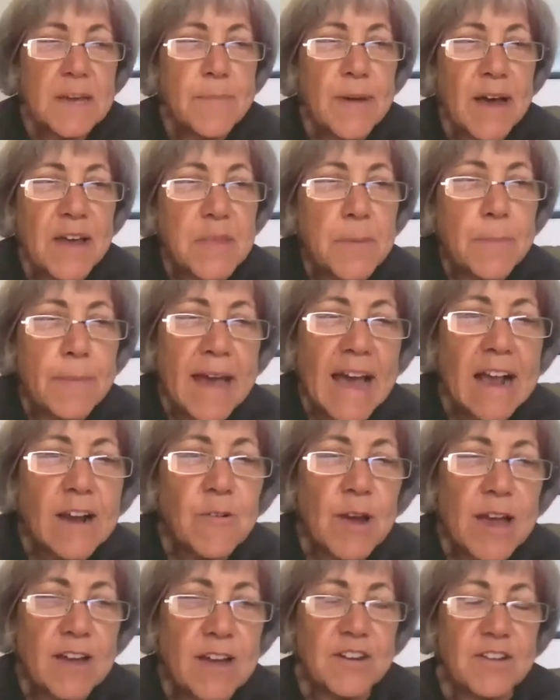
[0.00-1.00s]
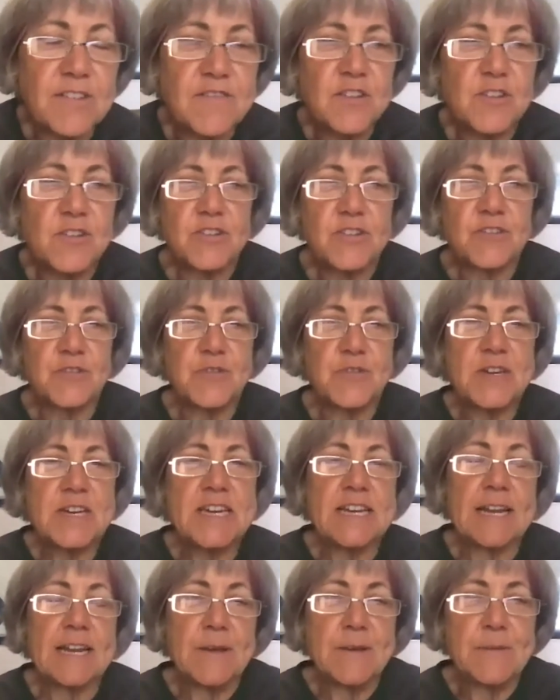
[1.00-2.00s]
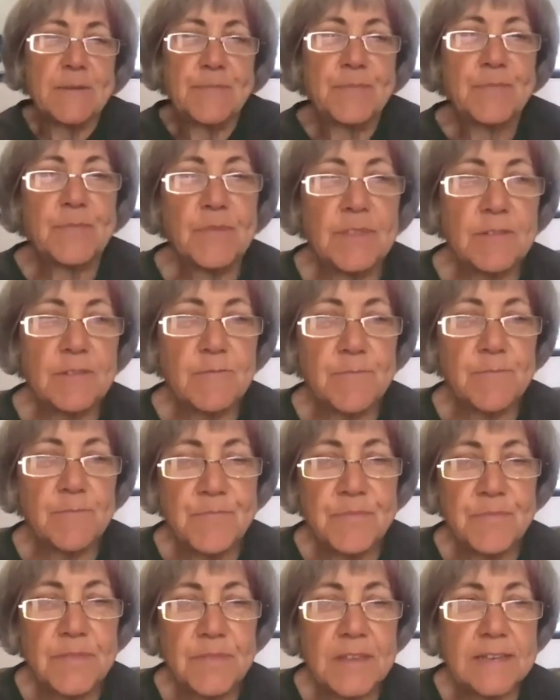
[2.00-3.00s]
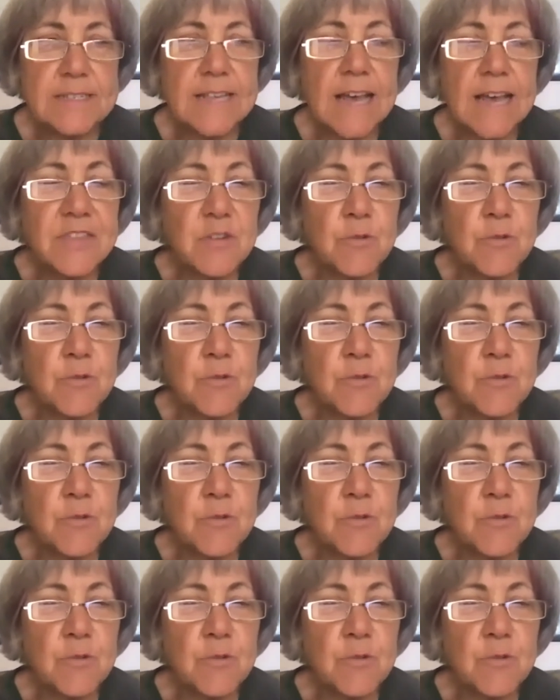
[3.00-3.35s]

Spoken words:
about the background of your screen. Is that the